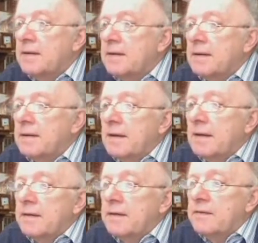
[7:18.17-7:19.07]
The
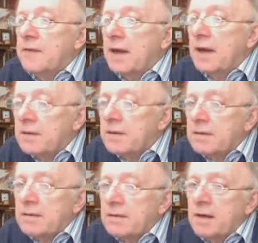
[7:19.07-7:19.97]
second
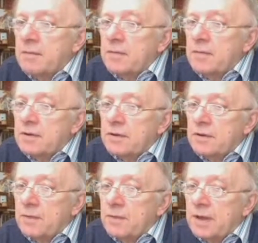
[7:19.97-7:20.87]

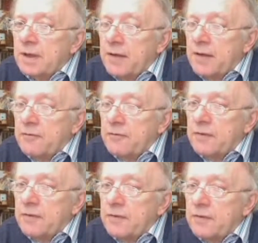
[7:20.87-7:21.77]
ambition we have
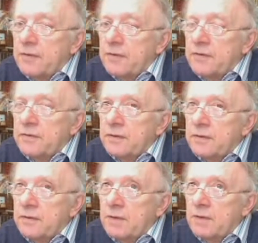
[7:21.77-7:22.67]
is
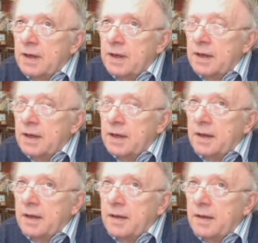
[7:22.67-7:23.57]
really
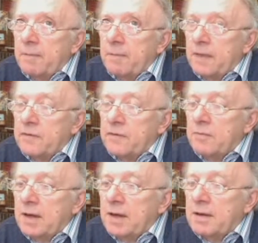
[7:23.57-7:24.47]
to
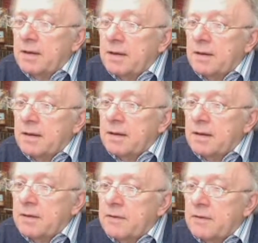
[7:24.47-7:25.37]
make
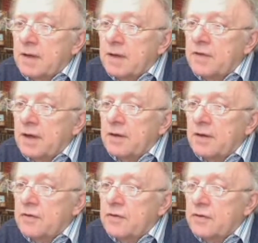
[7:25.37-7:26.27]

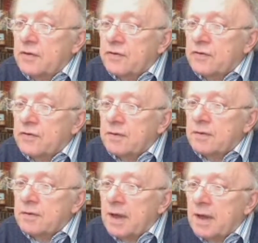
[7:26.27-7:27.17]
scientists
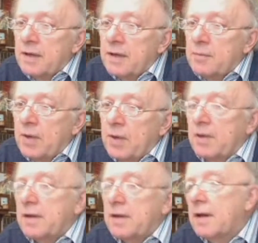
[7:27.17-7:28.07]
and the
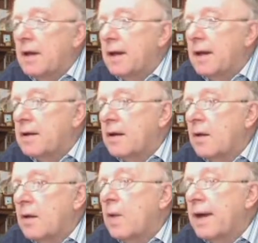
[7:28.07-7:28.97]
public alike
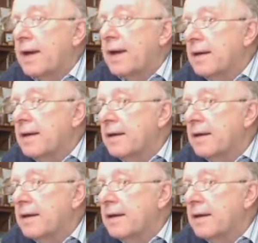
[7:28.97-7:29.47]
aware